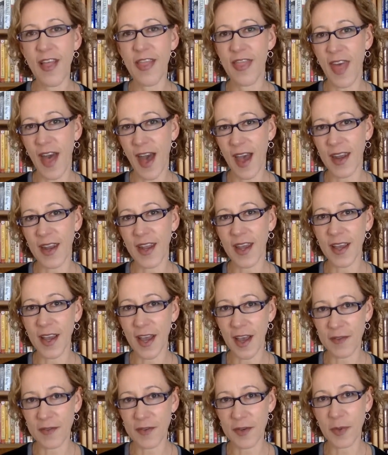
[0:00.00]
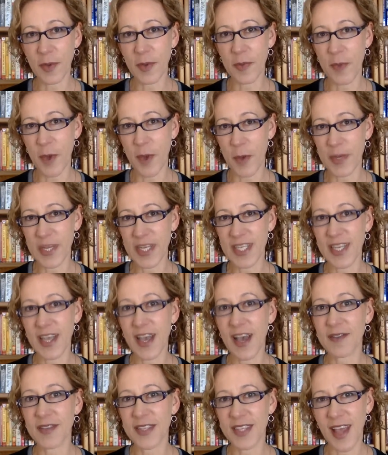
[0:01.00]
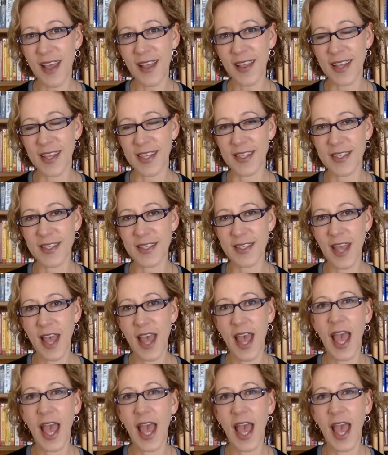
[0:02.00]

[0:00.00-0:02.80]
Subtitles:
that uncomfortable moment of silence.